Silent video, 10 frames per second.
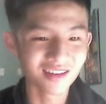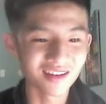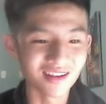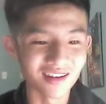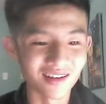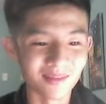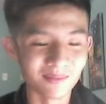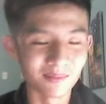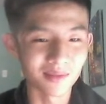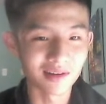
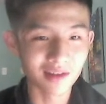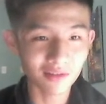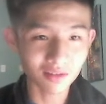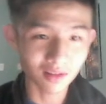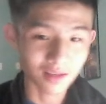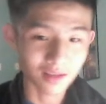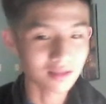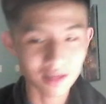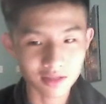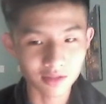But nevertheless, it's
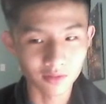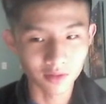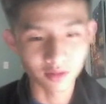actually a really